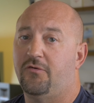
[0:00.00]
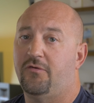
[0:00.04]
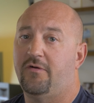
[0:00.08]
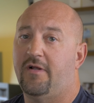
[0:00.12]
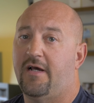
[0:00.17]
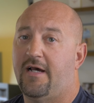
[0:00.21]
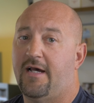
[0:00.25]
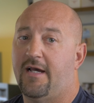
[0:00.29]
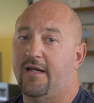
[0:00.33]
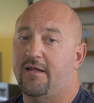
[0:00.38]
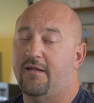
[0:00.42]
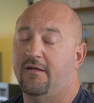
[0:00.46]
II
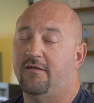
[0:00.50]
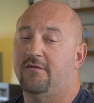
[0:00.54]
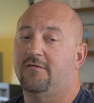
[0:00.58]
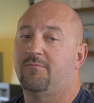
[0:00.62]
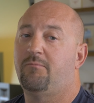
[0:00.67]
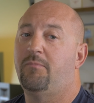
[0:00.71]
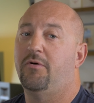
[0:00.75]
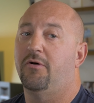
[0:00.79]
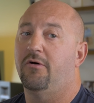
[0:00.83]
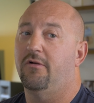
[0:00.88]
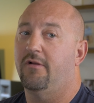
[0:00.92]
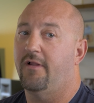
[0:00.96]
DAC is
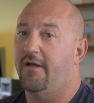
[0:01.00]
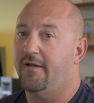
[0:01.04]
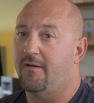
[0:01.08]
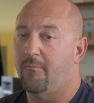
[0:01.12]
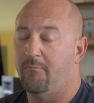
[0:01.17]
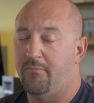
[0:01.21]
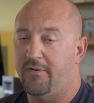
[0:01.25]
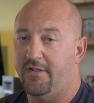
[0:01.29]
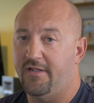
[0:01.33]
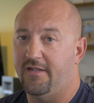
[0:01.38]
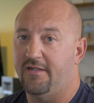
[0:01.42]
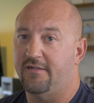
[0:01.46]
built like a
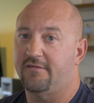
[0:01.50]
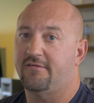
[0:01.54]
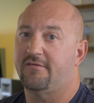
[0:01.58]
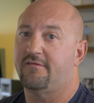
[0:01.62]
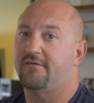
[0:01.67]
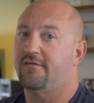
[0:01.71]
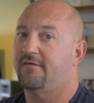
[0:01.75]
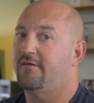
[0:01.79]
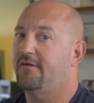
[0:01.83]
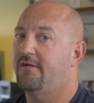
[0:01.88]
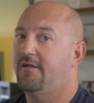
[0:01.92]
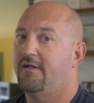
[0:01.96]

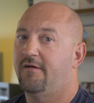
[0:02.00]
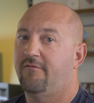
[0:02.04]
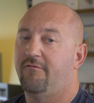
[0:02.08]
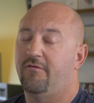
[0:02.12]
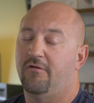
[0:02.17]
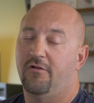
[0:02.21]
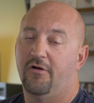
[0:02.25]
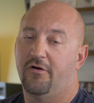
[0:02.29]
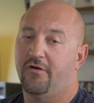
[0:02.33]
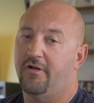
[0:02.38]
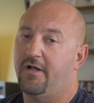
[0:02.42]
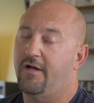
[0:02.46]
beast. If
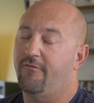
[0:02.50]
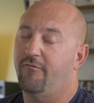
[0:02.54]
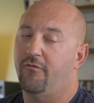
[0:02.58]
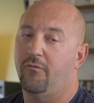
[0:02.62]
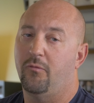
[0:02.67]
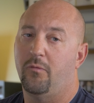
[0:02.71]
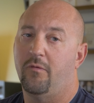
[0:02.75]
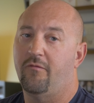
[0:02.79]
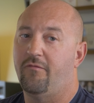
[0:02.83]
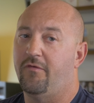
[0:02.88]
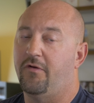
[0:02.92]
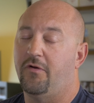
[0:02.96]
you look at every
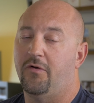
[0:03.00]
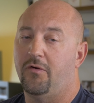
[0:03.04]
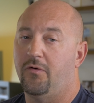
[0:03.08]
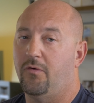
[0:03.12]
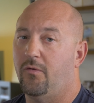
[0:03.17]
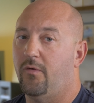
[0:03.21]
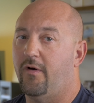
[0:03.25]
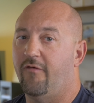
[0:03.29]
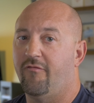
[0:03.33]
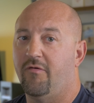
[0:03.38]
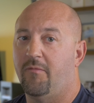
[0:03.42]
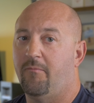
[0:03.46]

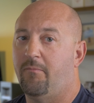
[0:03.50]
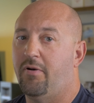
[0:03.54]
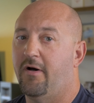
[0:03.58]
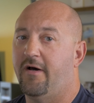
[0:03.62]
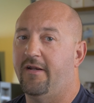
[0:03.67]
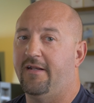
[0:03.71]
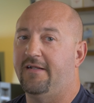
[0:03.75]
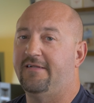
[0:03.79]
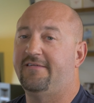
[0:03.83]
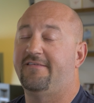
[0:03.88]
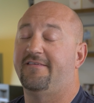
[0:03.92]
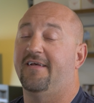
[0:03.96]
review,
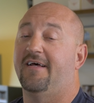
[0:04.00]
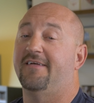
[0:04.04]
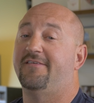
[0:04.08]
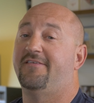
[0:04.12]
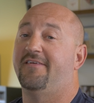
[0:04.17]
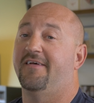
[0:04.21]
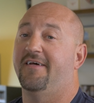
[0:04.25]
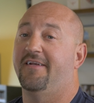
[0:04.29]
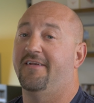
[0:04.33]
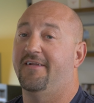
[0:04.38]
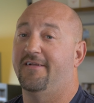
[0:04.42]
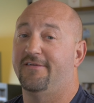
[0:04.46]
everybody says
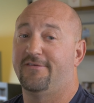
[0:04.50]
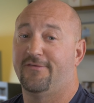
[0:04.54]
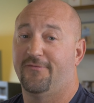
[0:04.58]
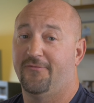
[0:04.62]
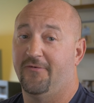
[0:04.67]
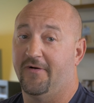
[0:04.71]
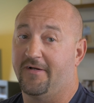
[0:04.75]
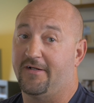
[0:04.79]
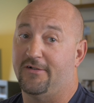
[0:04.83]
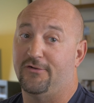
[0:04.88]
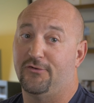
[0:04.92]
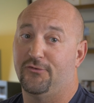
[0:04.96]
it and it's
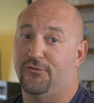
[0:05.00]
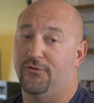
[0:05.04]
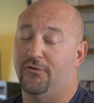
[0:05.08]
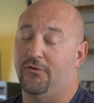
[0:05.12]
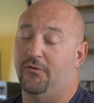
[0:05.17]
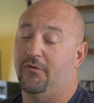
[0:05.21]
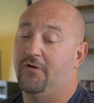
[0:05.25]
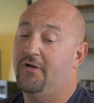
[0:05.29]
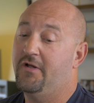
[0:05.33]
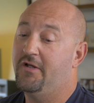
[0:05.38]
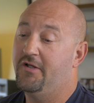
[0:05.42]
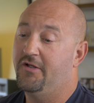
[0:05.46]
freaking
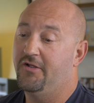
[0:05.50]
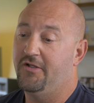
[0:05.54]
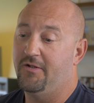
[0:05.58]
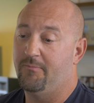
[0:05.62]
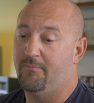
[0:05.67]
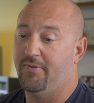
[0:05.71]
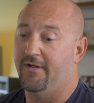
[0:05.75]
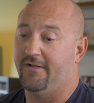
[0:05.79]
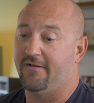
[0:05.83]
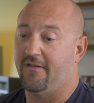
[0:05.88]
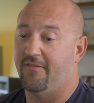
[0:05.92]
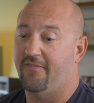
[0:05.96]
true. You
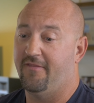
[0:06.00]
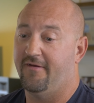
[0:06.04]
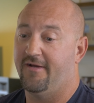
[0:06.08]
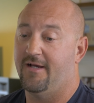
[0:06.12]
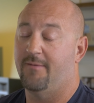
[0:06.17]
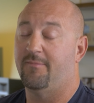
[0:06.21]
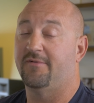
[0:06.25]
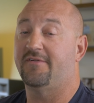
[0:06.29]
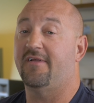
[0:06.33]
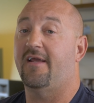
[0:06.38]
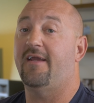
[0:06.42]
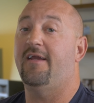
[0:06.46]
pick the thing
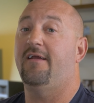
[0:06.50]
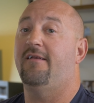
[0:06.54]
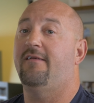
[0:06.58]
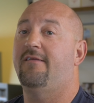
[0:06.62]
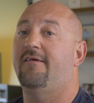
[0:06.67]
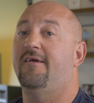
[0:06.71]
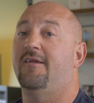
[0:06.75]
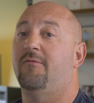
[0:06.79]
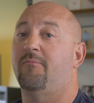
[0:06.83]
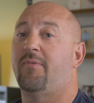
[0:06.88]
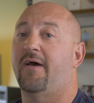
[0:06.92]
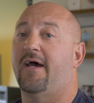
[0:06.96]
up, it's
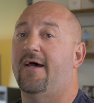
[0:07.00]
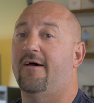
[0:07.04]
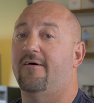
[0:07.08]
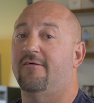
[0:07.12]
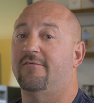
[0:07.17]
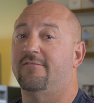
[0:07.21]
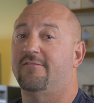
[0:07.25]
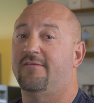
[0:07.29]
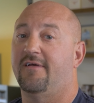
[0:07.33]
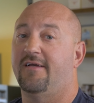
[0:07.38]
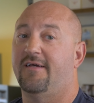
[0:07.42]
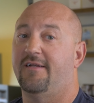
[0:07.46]
18
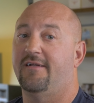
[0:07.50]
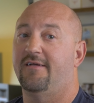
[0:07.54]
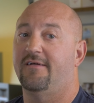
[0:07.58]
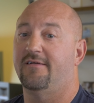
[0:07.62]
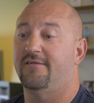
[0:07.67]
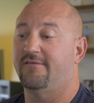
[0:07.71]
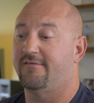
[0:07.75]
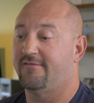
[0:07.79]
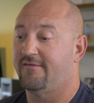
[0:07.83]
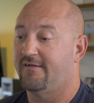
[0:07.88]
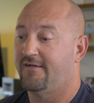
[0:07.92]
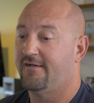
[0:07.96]
pounds. It
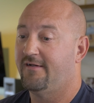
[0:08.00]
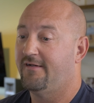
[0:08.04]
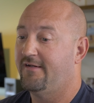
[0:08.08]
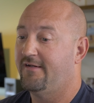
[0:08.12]
is